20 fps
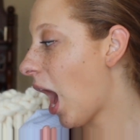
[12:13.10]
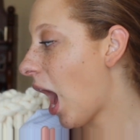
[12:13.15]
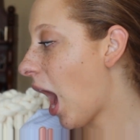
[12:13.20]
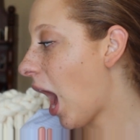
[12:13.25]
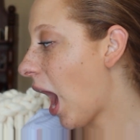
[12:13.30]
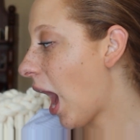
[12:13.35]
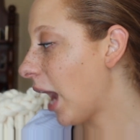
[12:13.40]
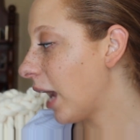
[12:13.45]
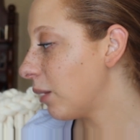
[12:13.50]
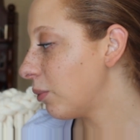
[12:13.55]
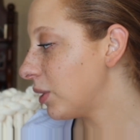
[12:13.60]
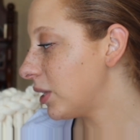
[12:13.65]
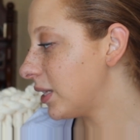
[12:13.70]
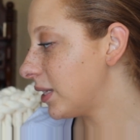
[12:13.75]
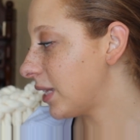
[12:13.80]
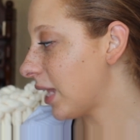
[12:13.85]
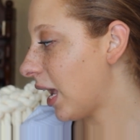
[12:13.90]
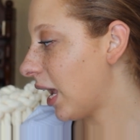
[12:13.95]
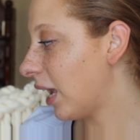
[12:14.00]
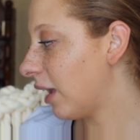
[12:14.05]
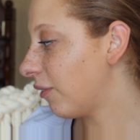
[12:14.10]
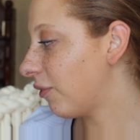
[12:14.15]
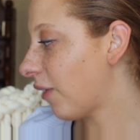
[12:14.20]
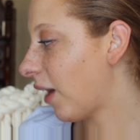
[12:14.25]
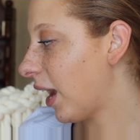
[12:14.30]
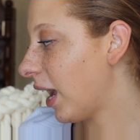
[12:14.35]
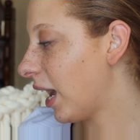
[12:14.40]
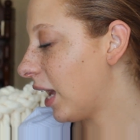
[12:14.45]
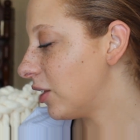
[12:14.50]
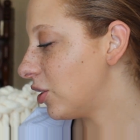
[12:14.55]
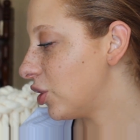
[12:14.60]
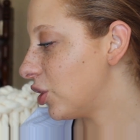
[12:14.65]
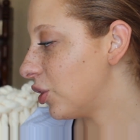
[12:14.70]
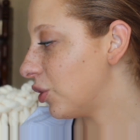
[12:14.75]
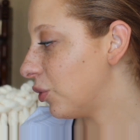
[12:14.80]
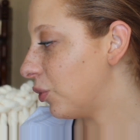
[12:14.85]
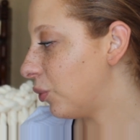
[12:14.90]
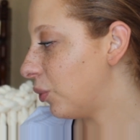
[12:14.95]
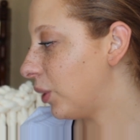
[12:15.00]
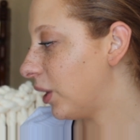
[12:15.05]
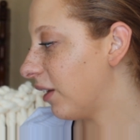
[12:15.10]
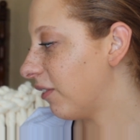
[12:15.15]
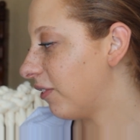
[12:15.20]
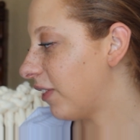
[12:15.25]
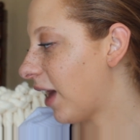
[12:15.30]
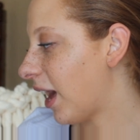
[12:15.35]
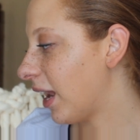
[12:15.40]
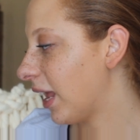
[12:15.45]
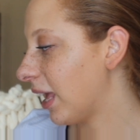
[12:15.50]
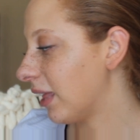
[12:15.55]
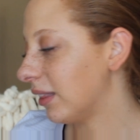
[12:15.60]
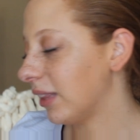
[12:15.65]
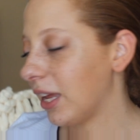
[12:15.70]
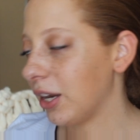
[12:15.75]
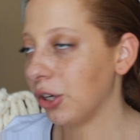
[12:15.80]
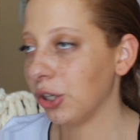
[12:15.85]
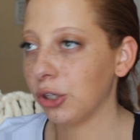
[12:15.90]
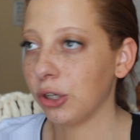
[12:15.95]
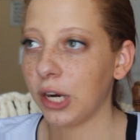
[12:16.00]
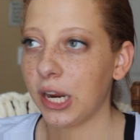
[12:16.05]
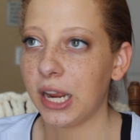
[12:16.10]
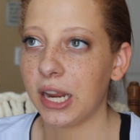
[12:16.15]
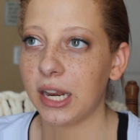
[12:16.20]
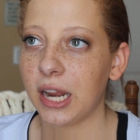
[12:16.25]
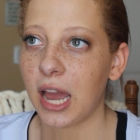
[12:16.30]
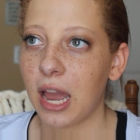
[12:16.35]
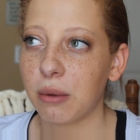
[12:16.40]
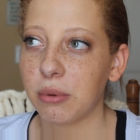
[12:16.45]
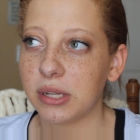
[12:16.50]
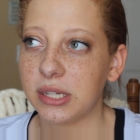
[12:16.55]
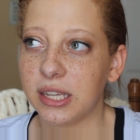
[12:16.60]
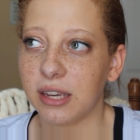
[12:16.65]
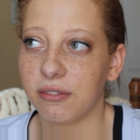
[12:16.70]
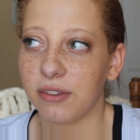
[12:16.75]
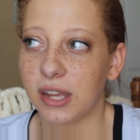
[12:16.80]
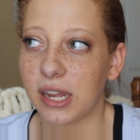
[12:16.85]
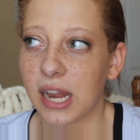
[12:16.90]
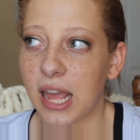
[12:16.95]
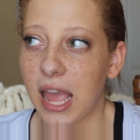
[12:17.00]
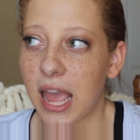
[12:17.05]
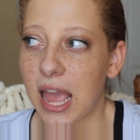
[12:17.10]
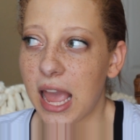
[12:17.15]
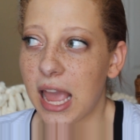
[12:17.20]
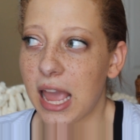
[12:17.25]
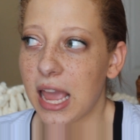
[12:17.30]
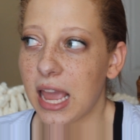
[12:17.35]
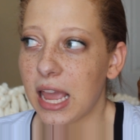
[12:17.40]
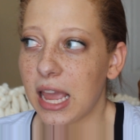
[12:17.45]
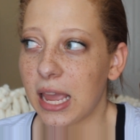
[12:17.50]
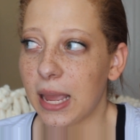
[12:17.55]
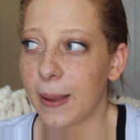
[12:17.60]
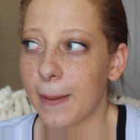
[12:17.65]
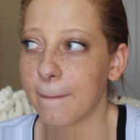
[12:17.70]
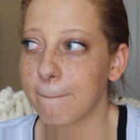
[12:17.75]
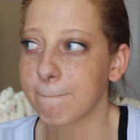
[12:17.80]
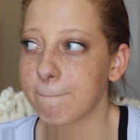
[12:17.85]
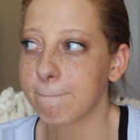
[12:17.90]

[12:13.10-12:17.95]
I would say if I had to give that a letter grade, I would give it an A-